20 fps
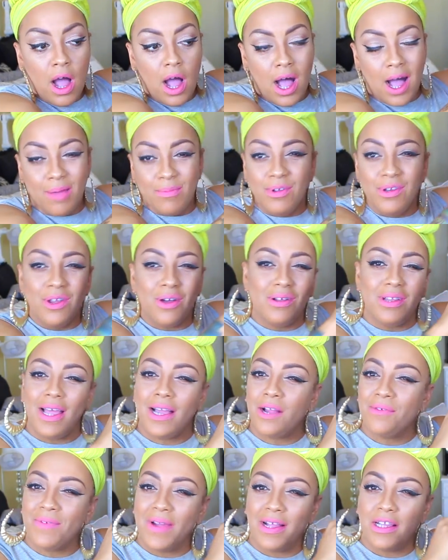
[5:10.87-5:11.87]
Um, you know,
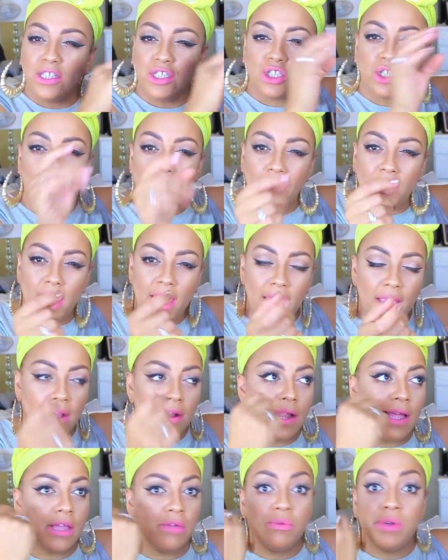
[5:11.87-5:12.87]
like a regular skirt
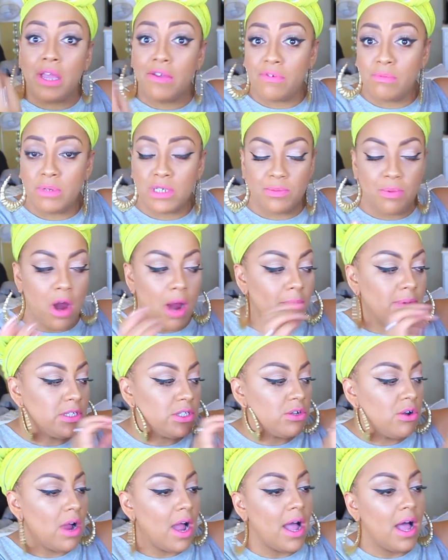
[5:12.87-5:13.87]
hanger like you would get from a department
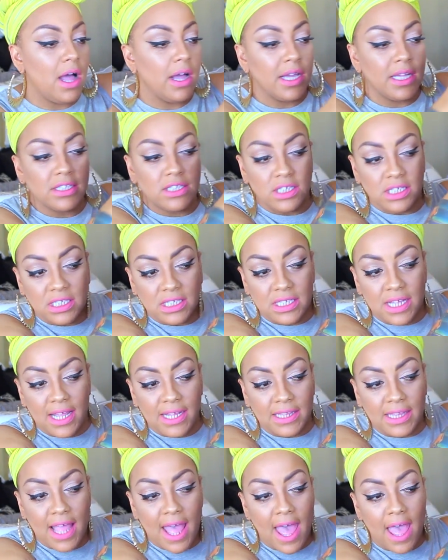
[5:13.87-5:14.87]
store. I hung it just
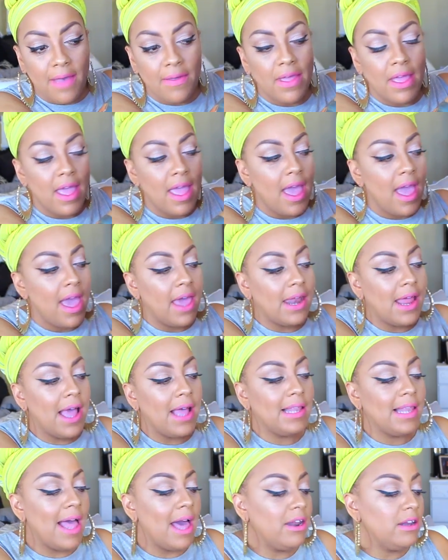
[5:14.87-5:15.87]
like that, and I
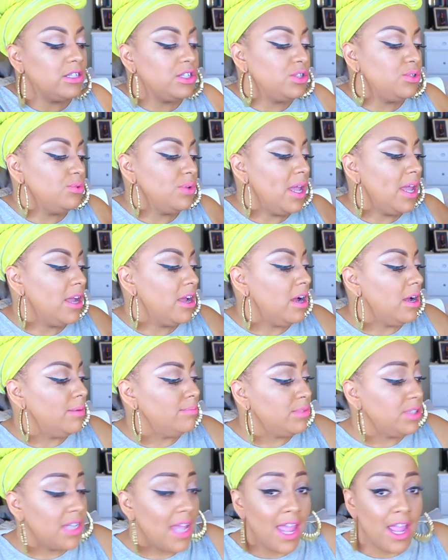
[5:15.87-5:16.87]
allowed it to air,
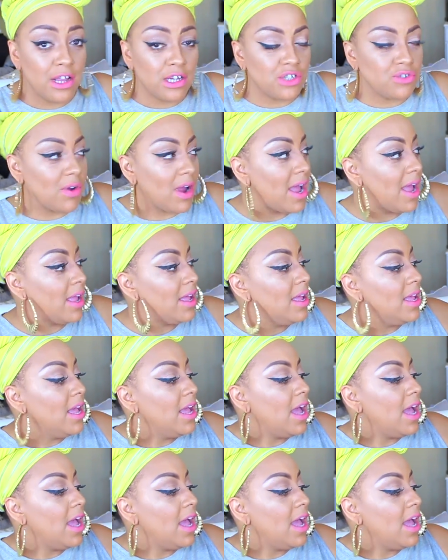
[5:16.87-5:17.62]
um, to air dry.